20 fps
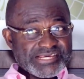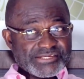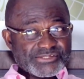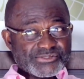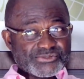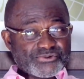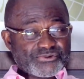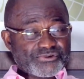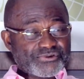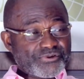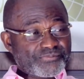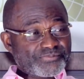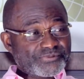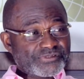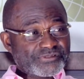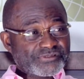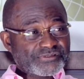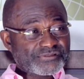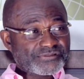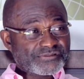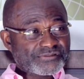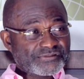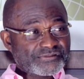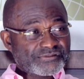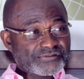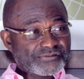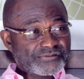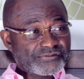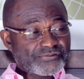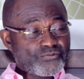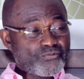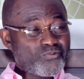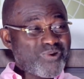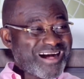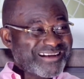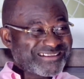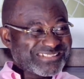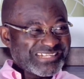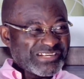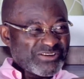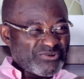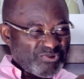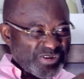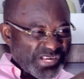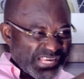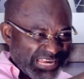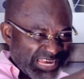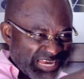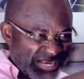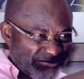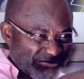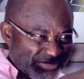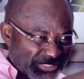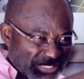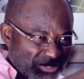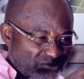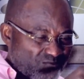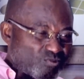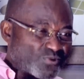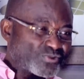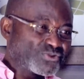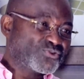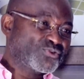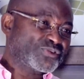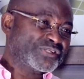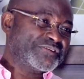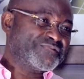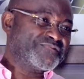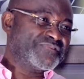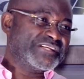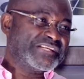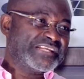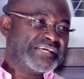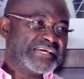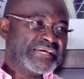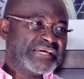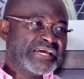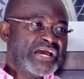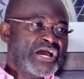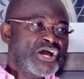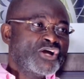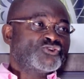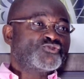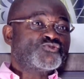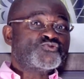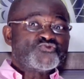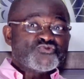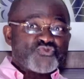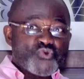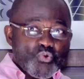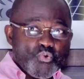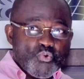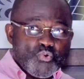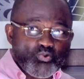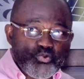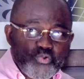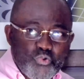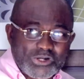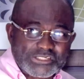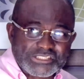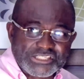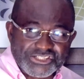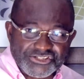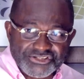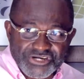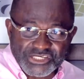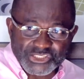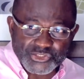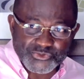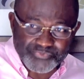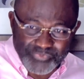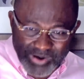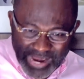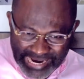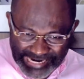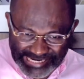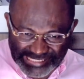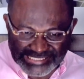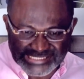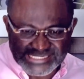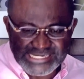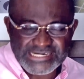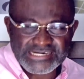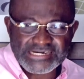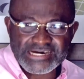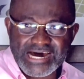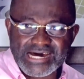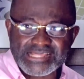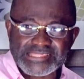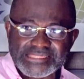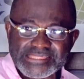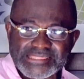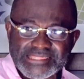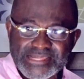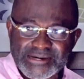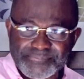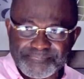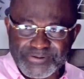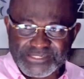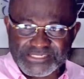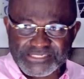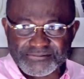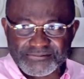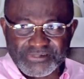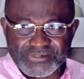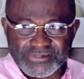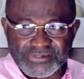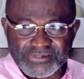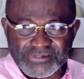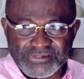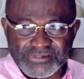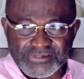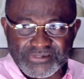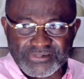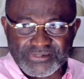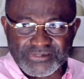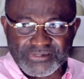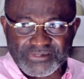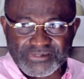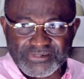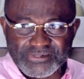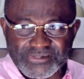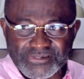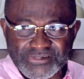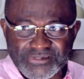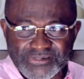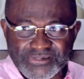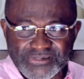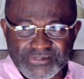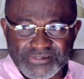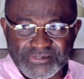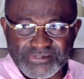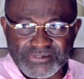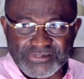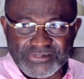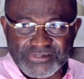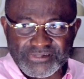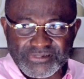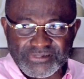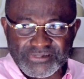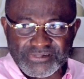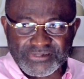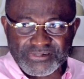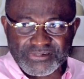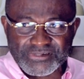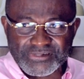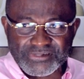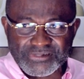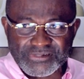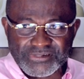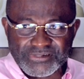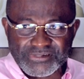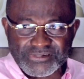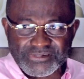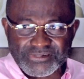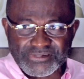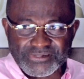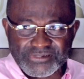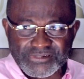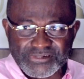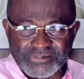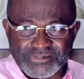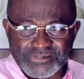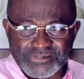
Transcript: A is corrupt, whilst he himself was not even there to know what transpired at that particular moment when they were videoing whoever that took